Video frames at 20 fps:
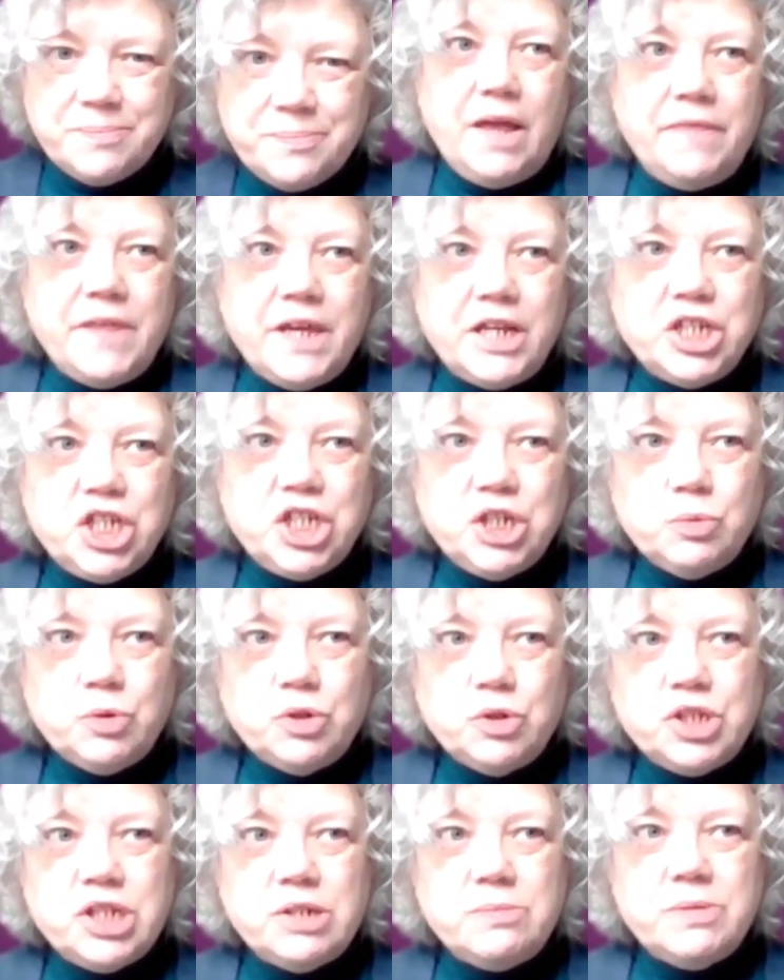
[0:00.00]
and then she
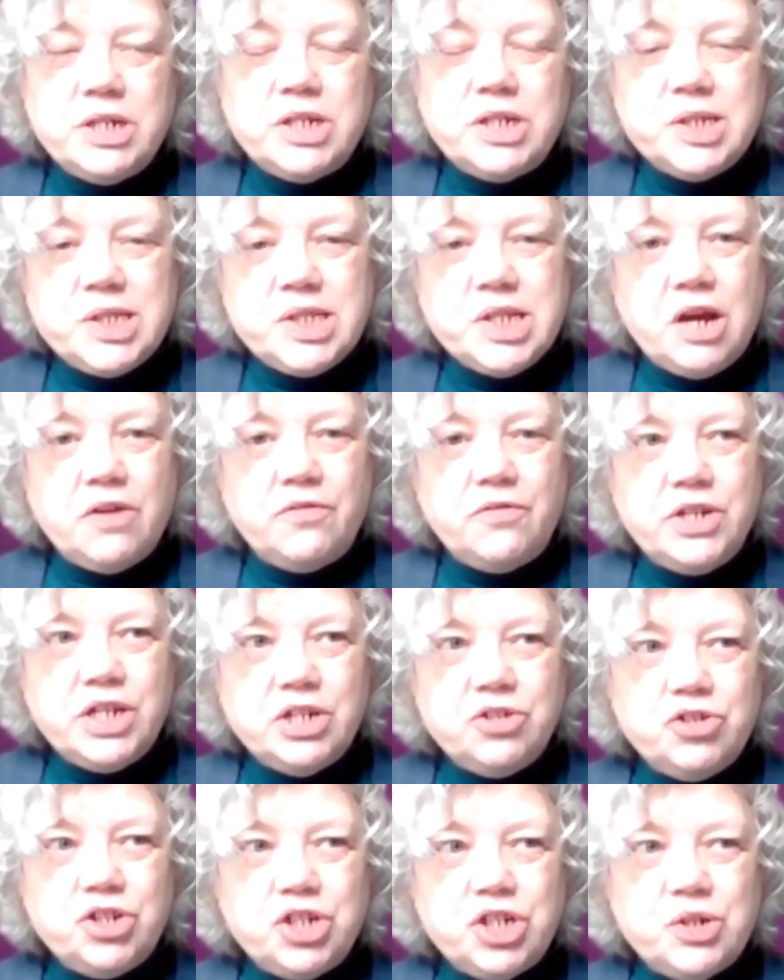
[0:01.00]
wanted me to start
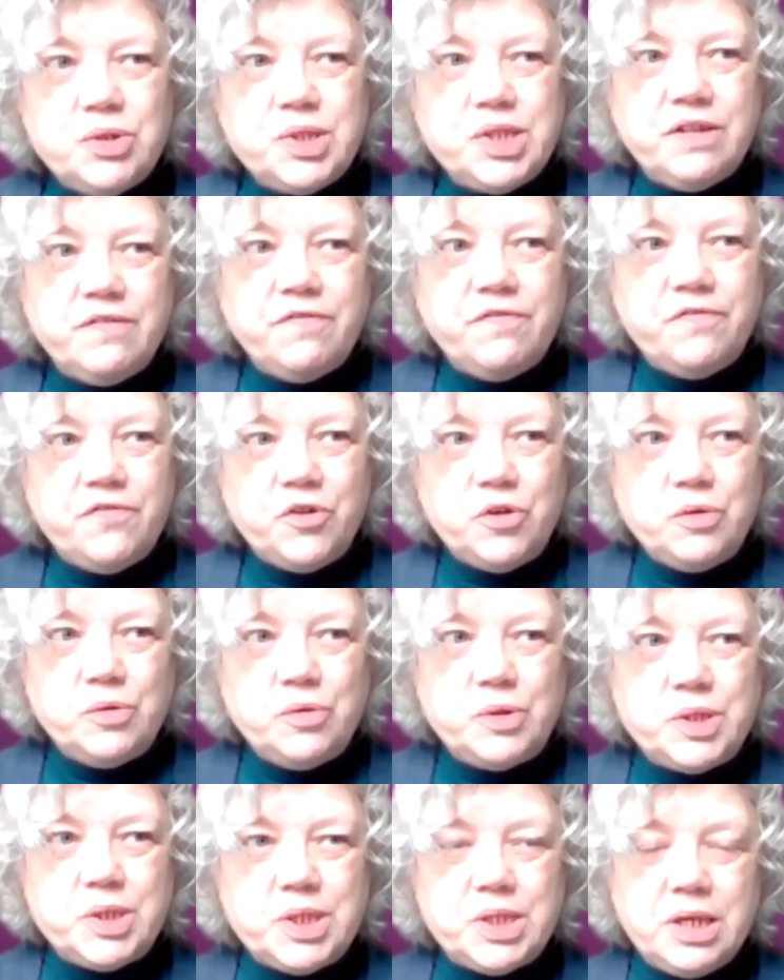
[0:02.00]
reintroducing
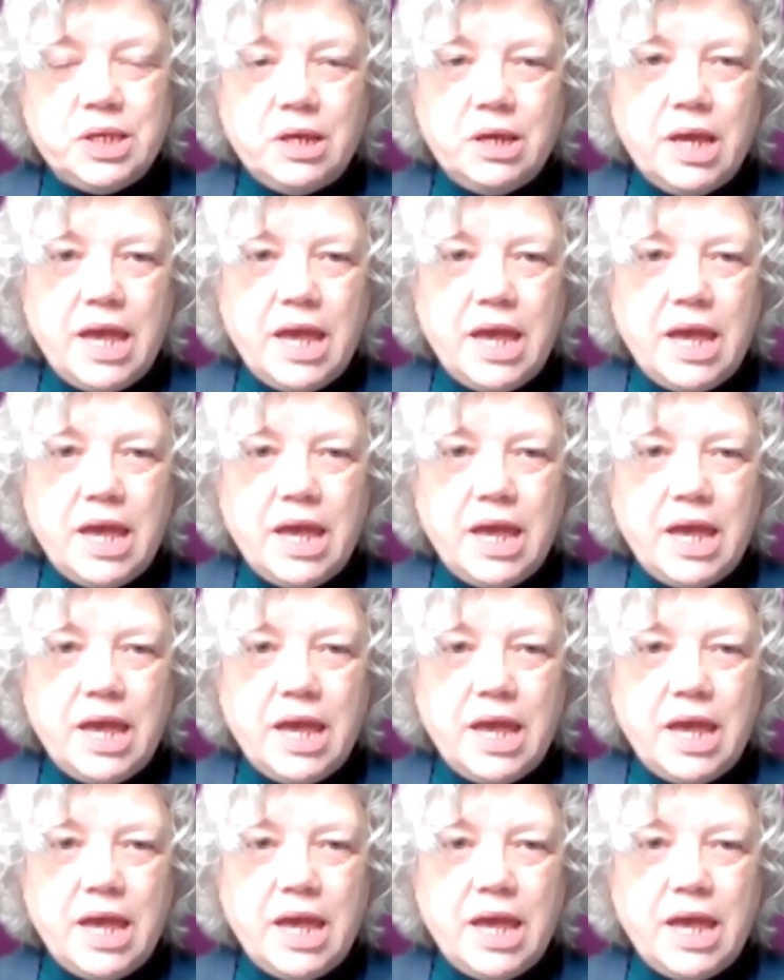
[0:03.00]
foods